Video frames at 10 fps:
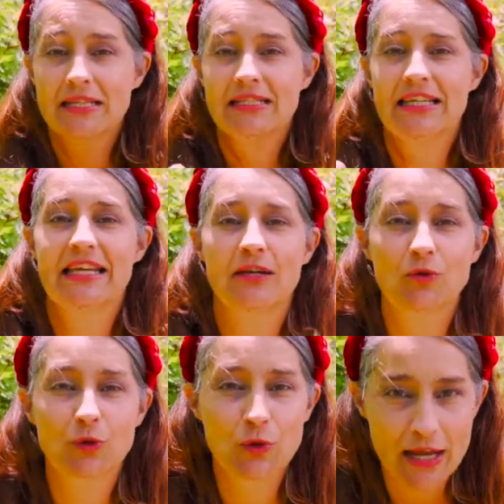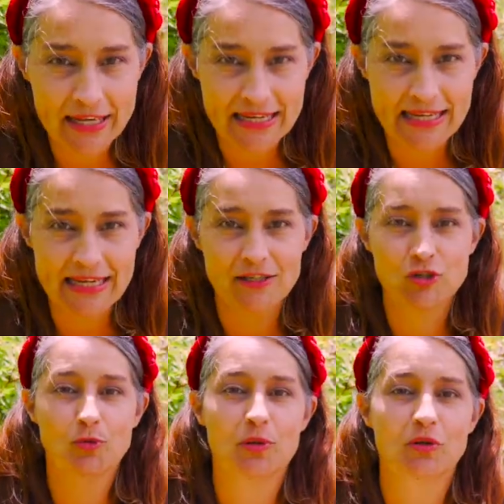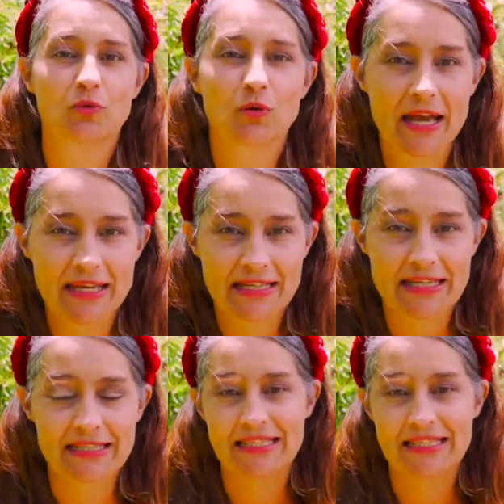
to get ready, to be ready,